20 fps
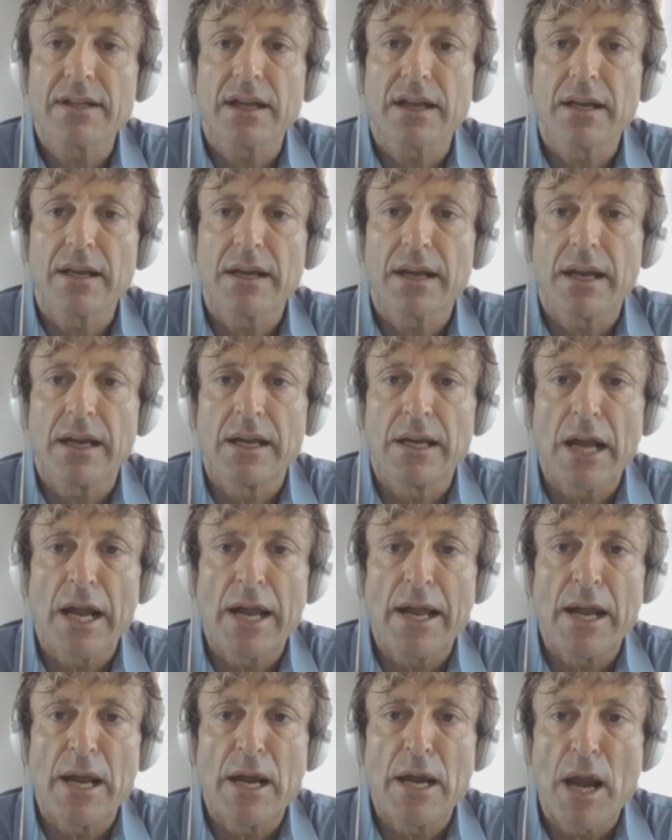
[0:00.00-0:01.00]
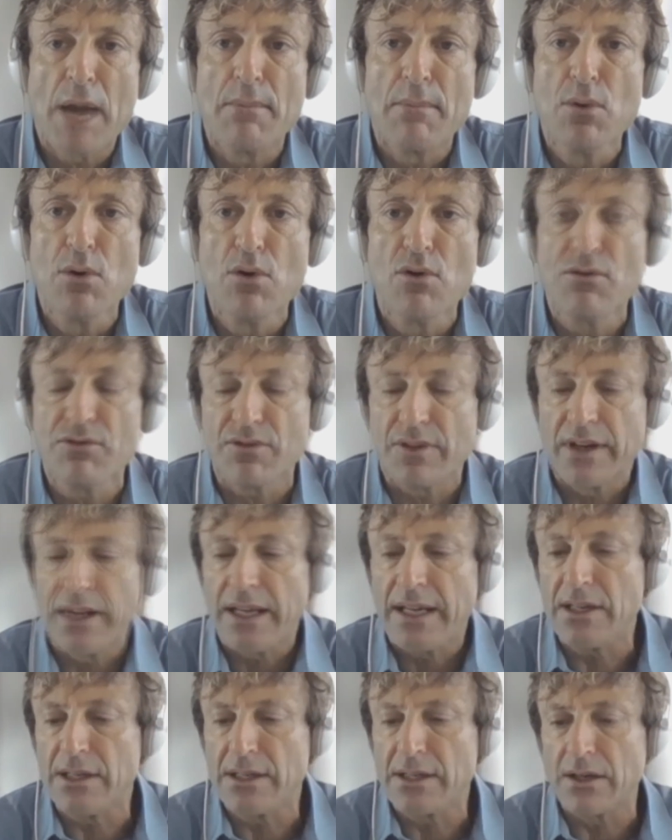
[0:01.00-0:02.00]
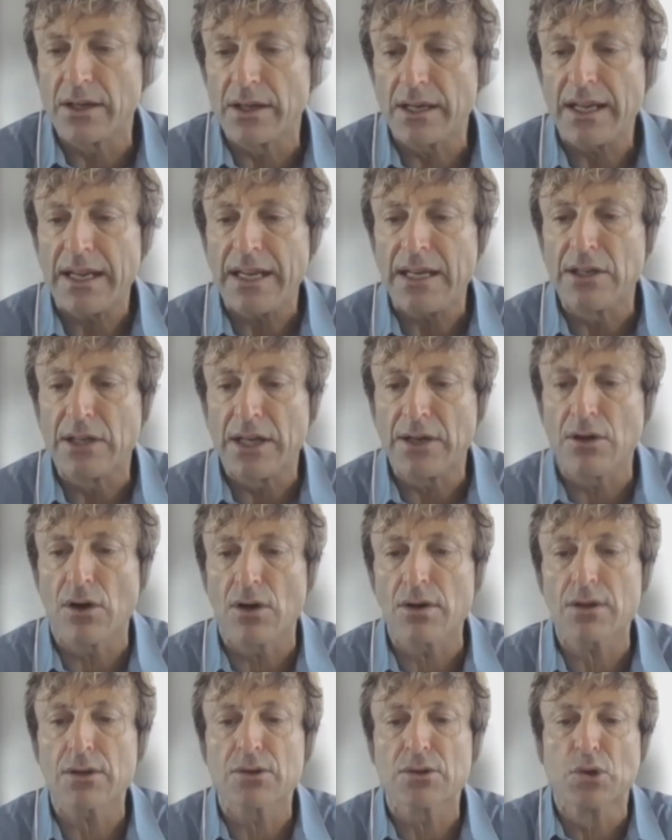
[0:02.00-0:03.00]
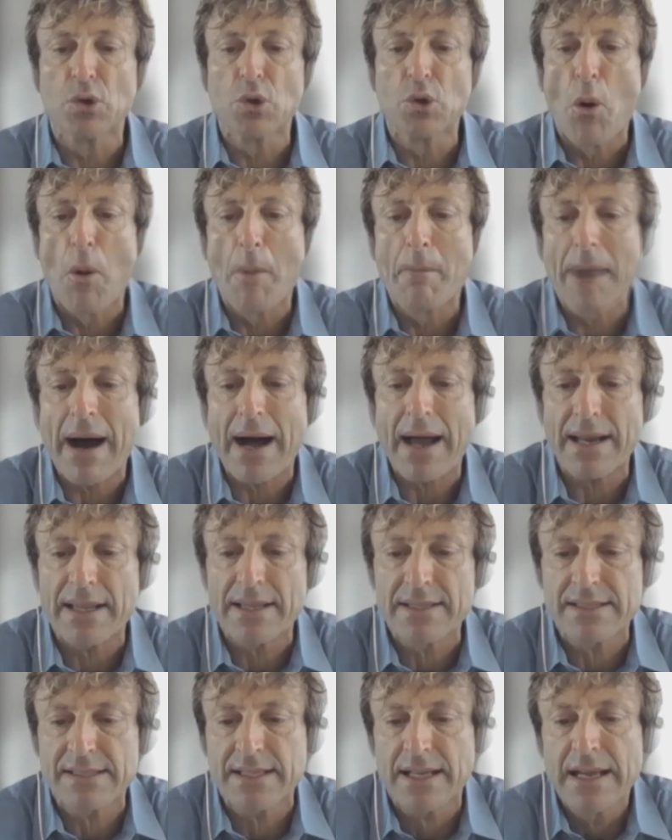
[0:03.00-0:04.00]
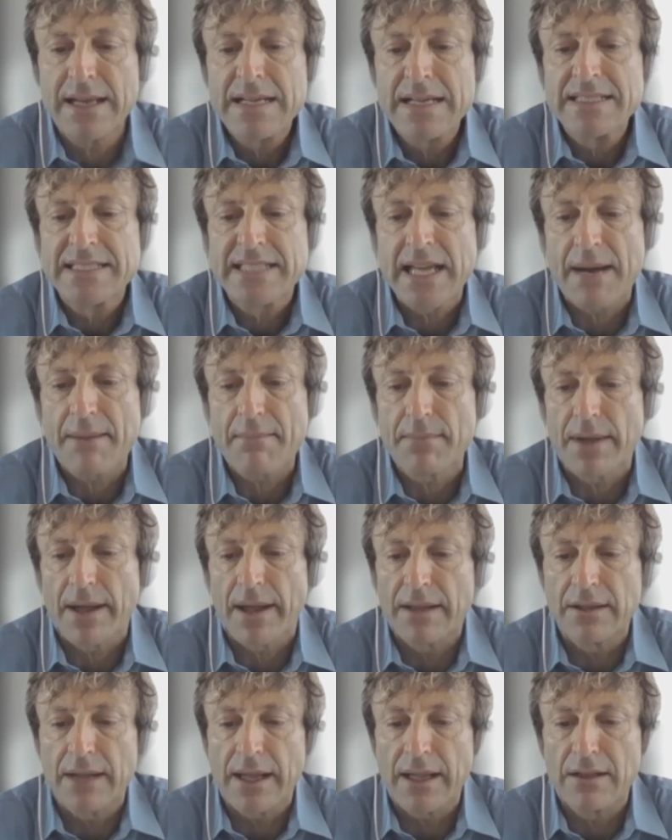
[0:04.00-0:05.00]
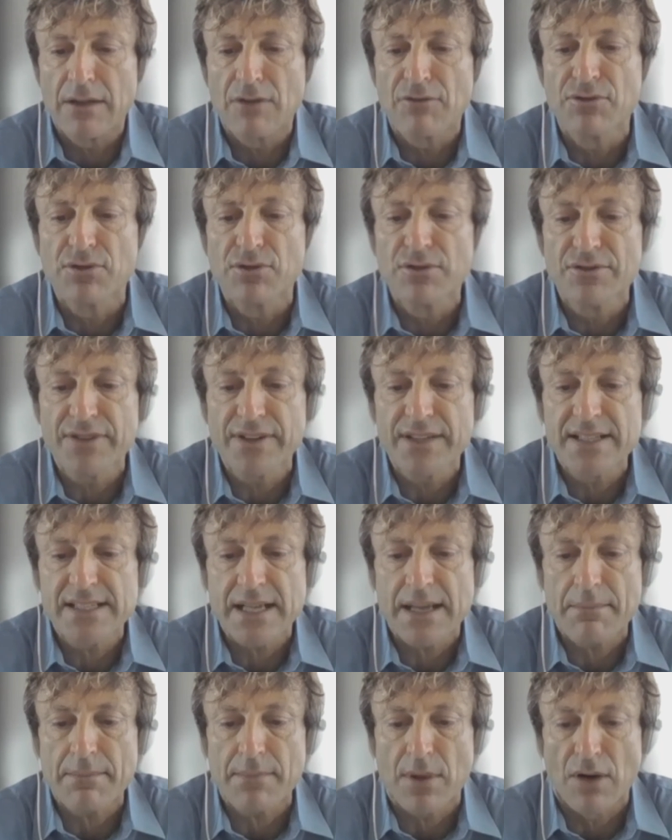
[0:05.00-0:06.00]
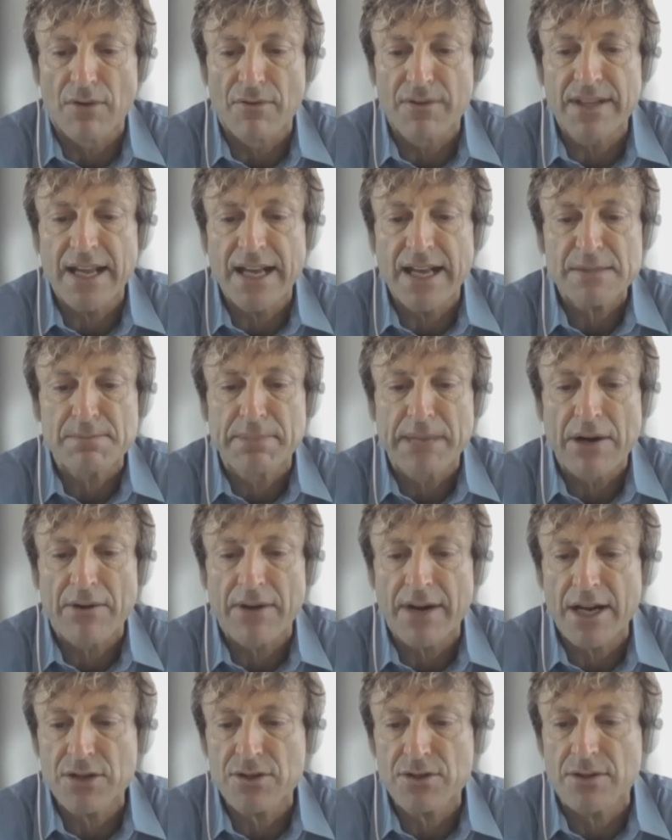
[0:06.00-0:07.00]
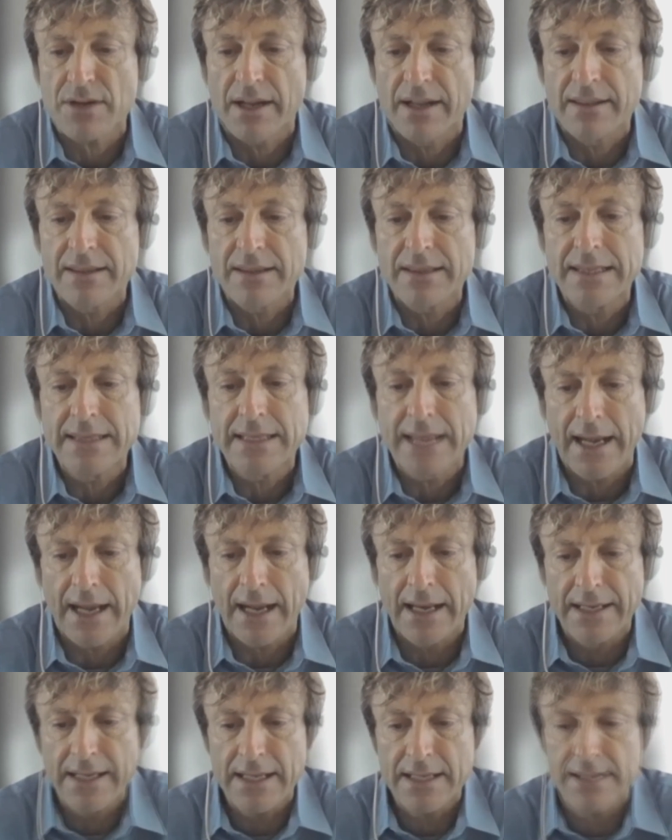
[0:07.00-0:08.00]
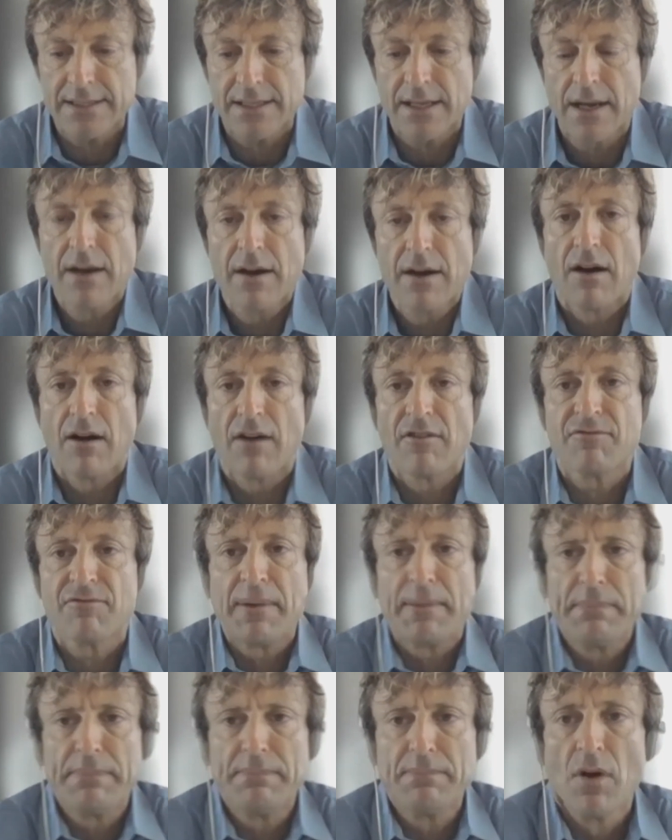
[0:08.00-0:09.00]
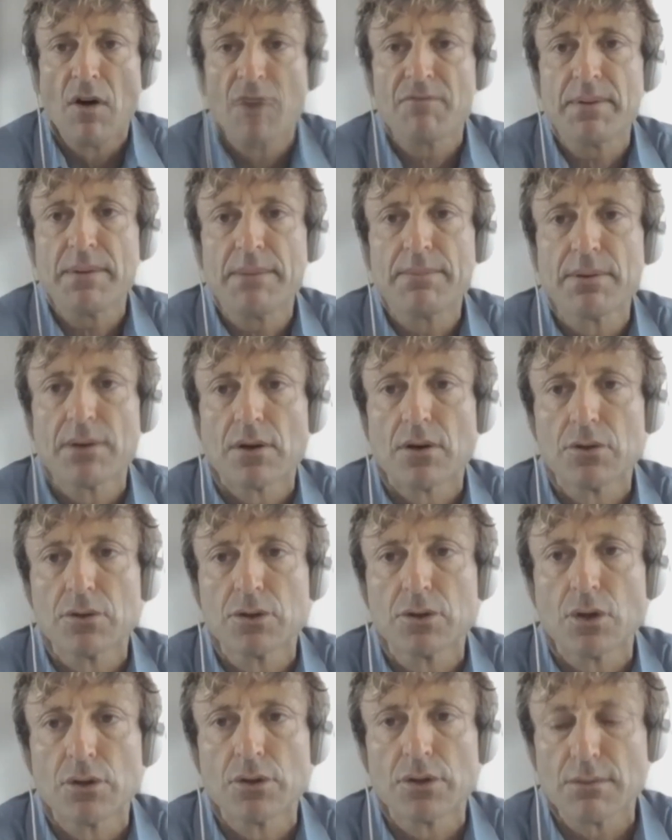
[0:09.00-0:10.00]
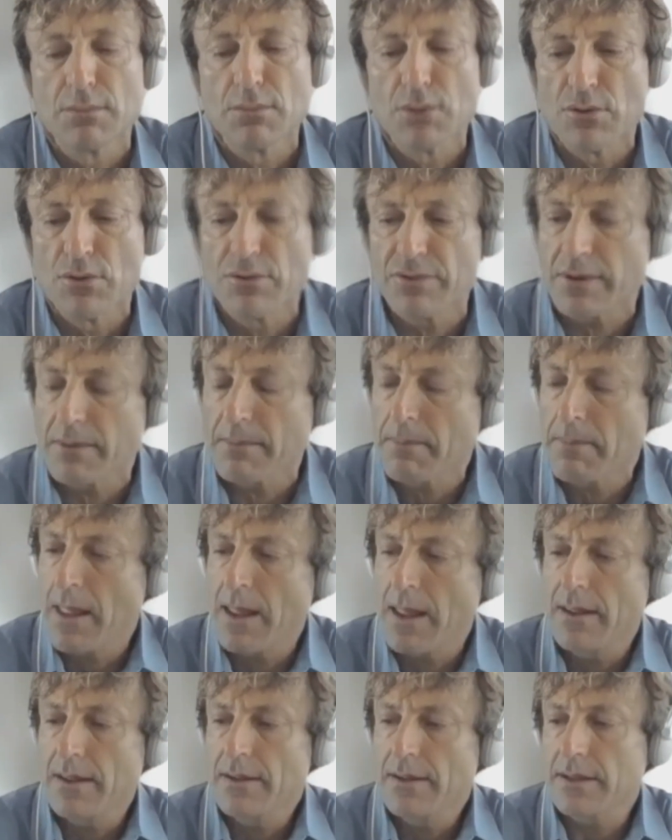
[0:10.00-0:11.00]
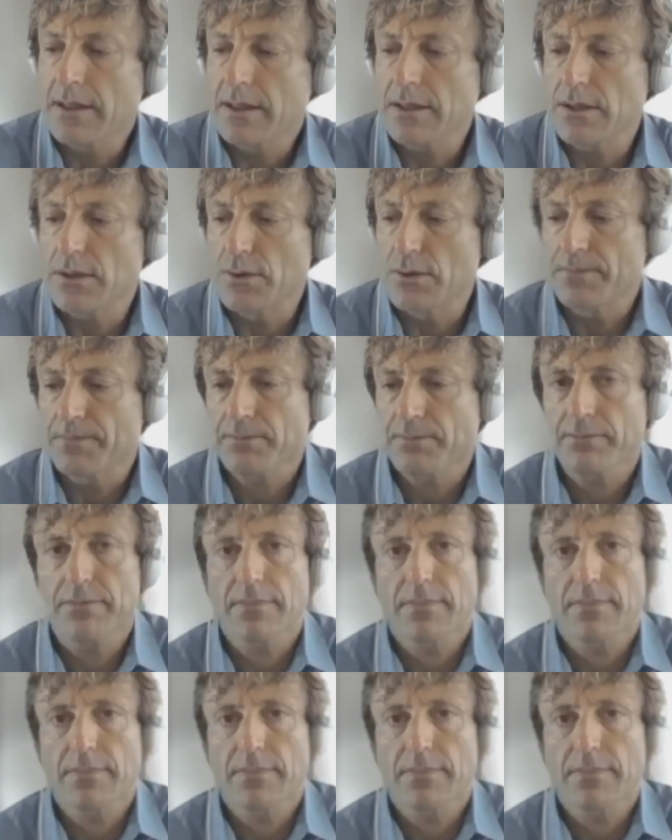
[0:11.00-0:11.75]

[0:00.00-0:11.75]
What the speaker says: and move in order to balance some and to fulfill some of the aspiration and the needs of people on the move. Thank you.